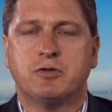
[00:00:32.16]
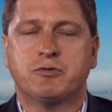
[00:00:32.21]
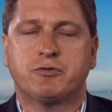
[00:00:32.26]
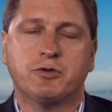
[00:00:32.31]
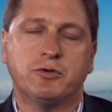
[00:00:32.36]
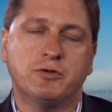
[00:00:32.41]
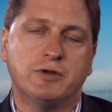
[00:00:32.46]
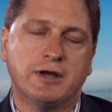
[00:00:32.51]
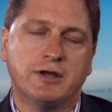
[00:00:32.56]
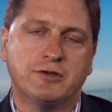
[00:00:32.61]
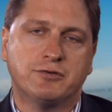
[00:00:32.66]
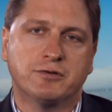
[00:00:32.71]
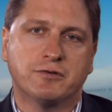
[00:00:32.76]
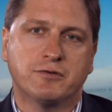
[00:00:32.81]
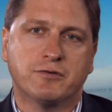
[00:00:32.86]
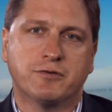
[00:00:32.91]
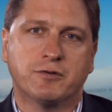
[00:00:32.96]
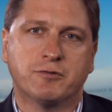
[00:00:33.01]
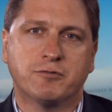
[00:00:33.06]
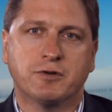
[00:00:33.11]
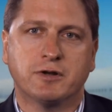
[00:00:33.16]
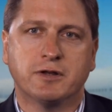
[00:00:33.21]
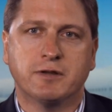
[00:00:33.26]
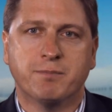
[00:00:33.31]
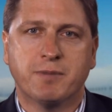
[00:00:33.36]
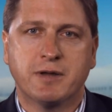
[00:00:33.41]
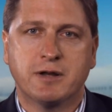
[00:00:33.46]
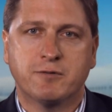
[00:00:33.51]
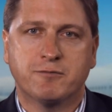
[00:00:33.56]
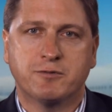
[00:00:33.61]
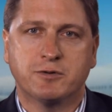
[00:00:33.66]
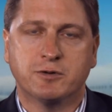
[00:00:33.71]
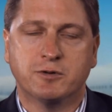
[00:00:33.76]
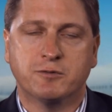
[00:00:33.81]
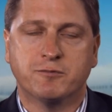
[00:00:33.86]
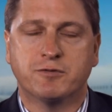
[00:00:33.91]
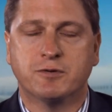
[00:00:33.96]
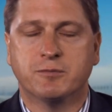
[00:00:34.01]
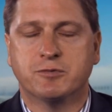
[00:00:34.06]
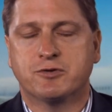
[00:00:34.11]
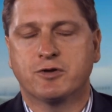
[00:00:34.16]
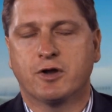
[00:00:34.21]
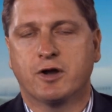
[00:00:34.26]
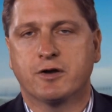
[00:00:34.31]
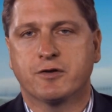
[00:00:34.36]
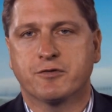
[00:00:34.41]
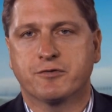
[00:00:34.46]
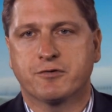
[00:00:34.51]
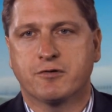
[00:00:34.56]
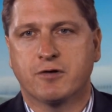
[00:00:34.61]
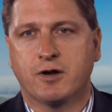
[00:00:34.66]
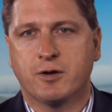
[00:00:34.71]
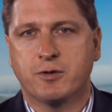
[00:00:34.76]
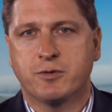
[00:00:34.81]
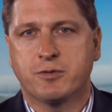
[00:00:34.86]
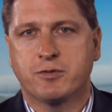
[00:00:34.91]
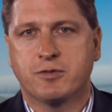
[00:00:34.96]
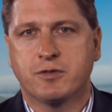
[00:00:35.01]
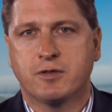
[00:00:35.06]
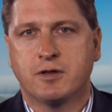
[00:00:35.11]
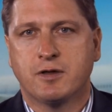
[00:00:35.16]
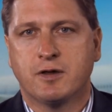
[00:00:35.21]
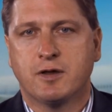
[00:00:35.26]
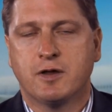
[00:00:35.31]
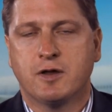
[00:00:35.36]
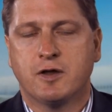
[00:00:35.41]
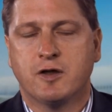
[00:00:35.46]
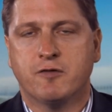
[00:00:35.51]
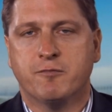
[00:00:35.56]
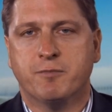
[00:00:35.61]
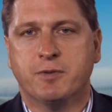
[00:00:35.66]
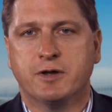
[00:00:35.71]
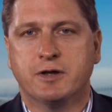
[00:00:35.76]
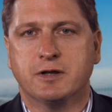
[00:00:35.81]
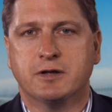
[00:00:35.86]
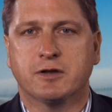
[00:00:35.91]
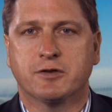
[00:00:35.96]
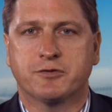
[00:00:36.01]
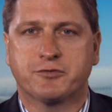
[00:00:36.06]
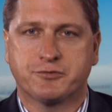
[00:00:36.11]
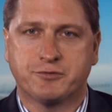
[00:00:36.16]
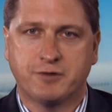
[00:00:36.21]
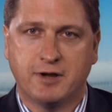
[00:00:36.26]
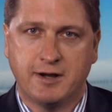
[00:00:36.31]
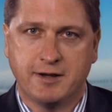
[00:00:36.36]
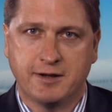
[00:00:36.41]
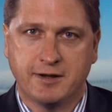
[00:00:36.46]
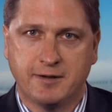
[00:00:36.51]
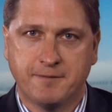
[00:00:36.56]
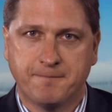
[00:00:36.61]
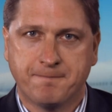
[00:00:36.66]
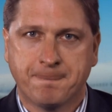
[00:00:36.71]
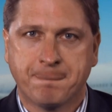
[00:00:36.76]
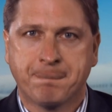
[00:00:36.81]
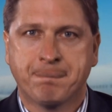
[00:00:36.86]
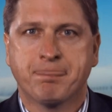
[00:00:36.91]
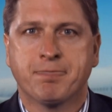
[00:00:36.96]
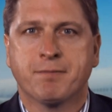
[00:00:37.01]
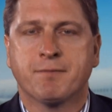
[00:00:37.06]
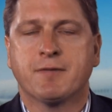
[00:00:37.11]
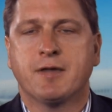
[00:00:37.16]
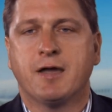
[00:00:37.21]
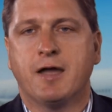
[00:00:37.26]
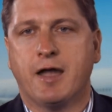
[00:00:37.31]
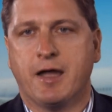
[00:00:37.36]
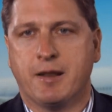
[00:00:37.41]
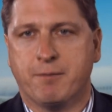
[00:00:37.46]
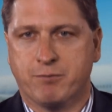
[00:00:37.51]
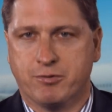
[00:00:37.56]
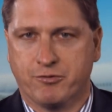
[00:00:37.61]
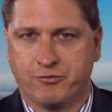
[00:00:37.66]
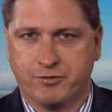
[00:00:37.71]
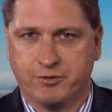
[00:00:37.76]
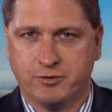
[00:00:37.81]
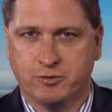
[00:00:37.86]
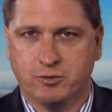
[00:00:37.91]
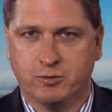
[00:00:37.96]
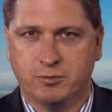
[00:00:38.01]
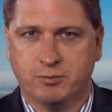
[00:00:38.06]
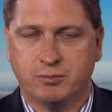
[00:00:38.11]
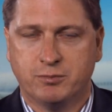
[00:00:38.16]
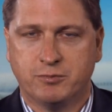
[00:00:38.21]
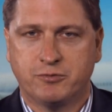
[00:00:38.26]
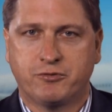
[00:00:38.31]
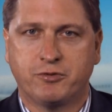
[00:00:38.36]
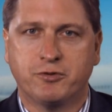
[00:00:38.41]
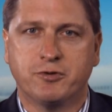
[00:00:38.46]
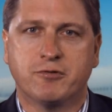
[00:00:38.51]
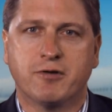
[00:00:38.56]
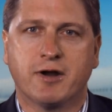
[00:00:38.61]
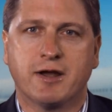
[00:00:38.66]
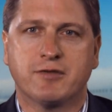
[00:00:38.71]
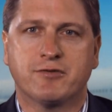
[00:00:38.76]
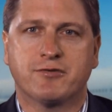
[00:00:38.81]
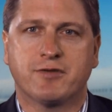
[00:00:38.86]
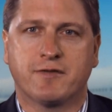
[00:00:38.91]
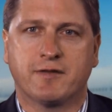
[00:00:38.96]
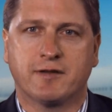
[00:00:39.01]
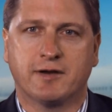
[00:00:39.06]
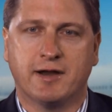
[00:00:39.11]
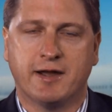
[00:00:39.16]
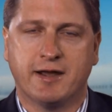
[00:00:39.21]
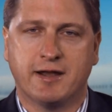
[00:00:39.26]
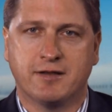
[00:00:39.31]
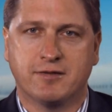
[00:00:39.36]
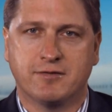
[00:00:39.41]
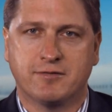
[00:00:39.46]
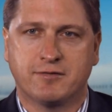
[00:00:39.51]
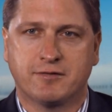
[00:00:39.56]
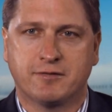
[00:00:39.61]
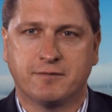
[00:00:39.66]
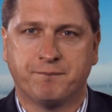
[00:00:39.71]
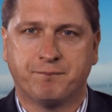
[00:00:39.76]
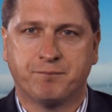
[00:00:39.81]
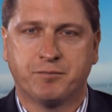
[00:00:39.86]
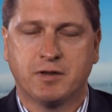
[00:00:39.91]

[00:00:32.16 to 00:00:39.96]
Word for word: Two nations that really benefited from China's growth have been Australia and Brazil, two great southern lands.